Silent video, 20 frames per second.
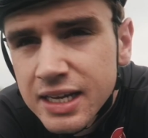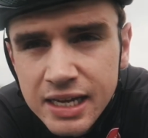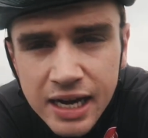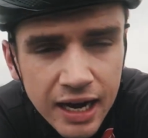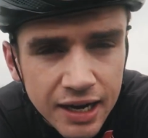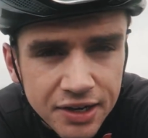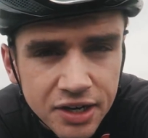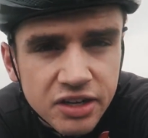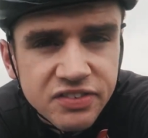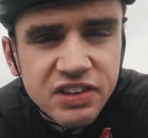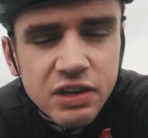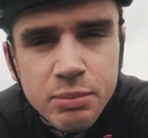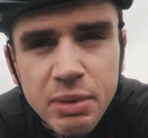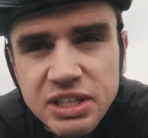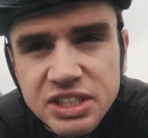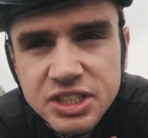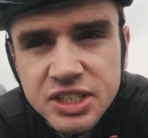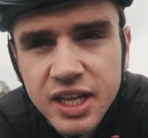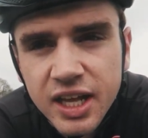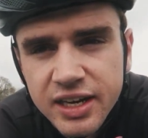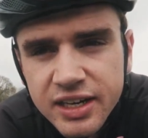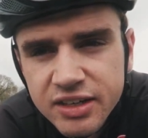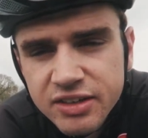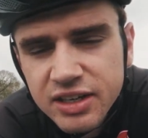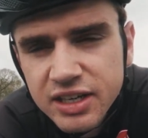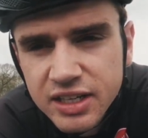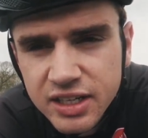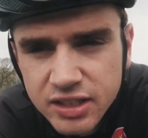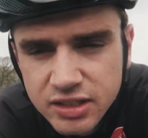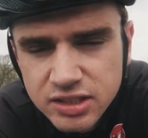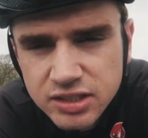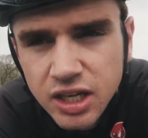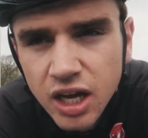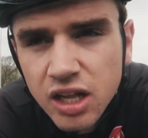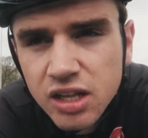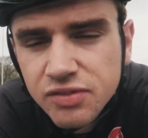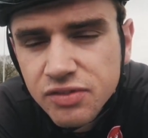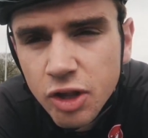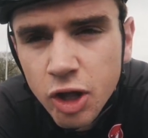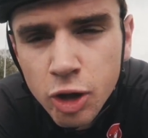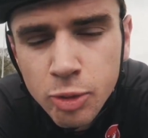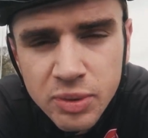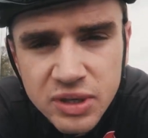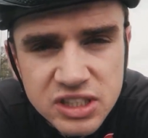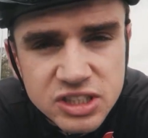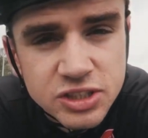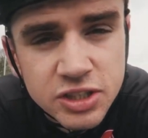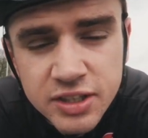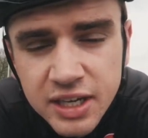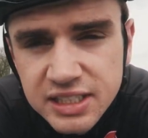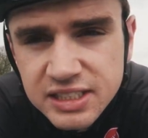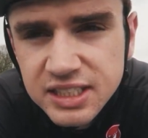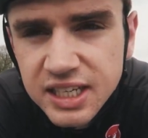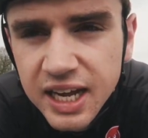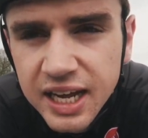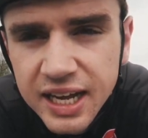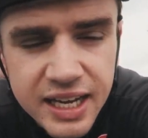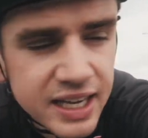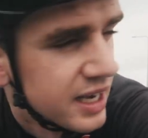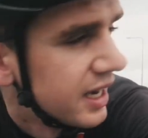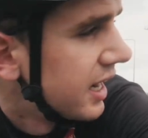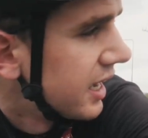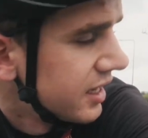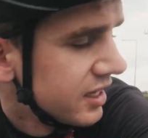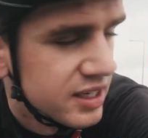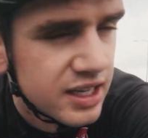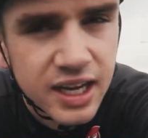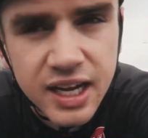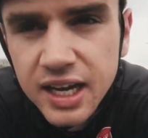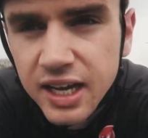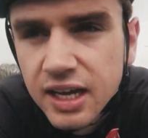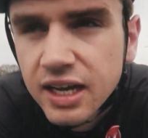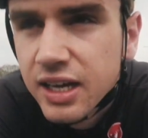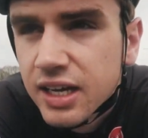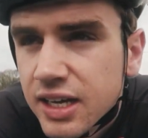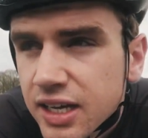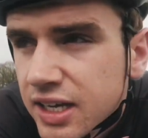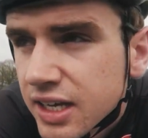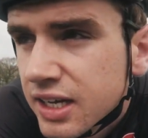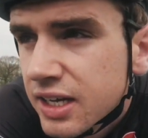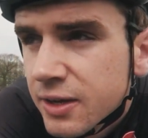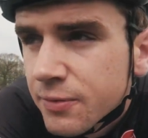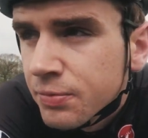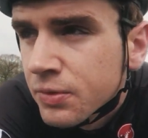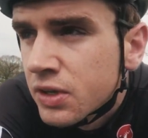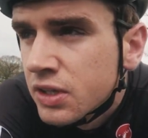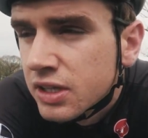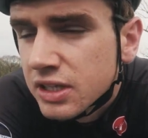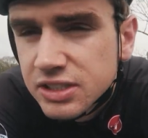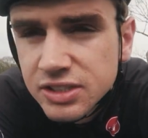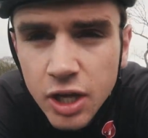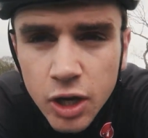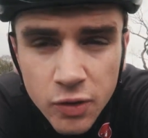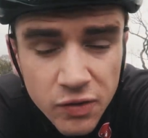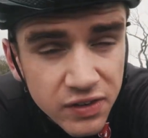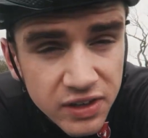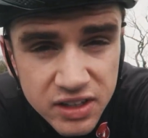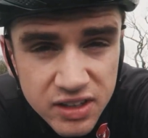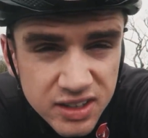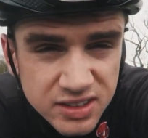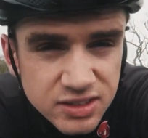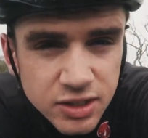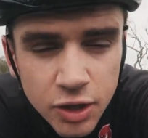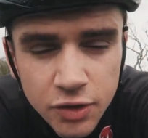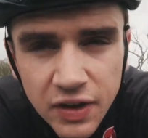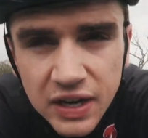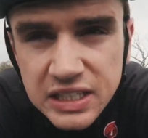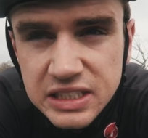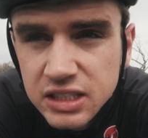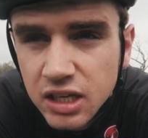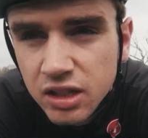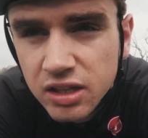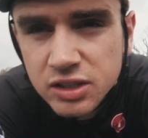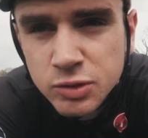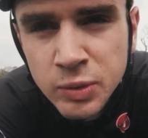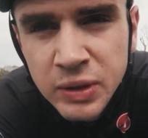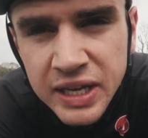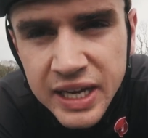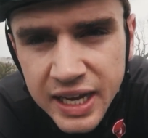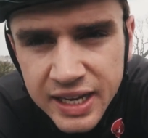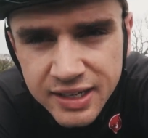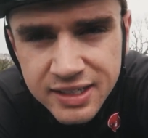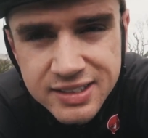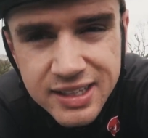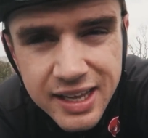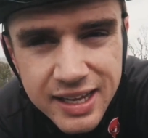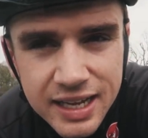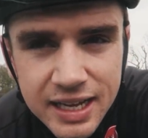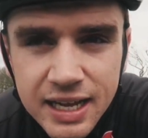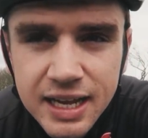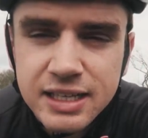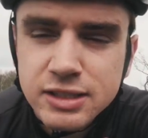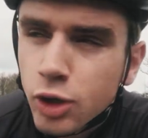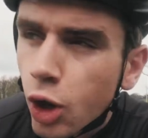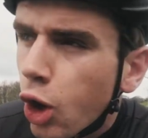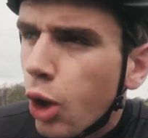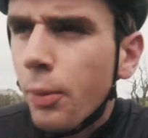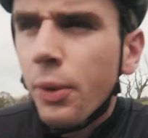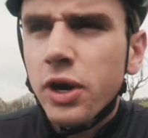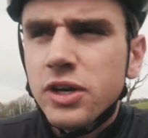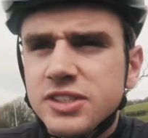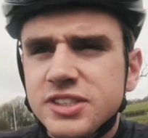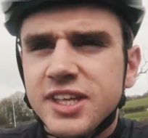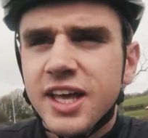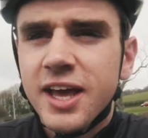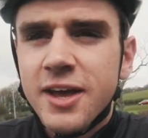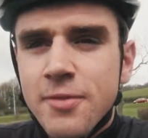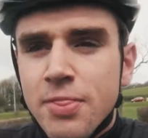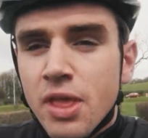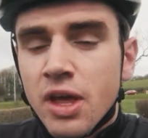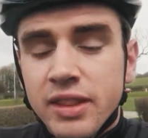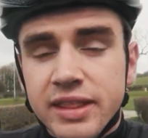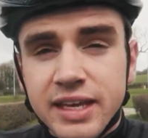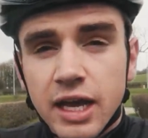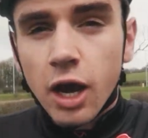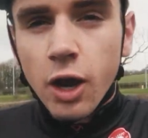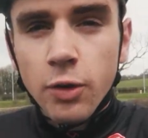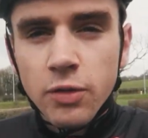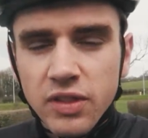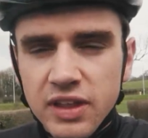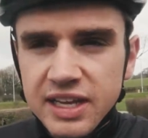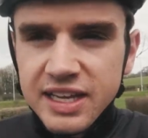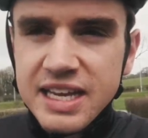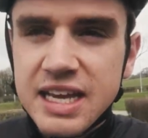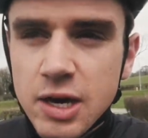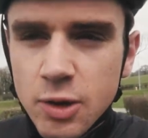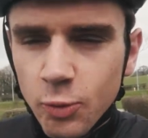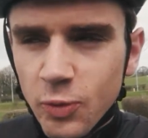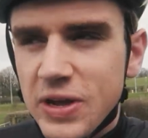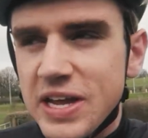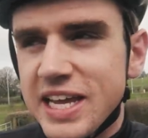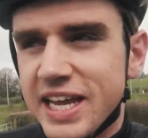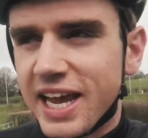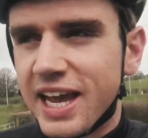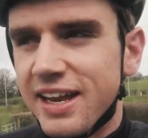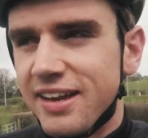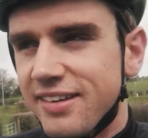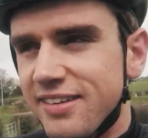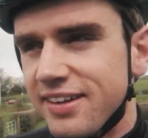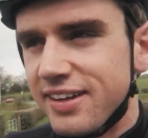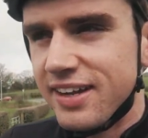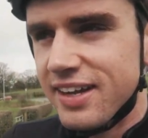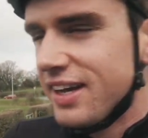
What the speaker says: I don't know if I mentioned that in at the start of the vlog, but it's Sunday today and there's no racing on this weekend. It's like, it's almost the only weekend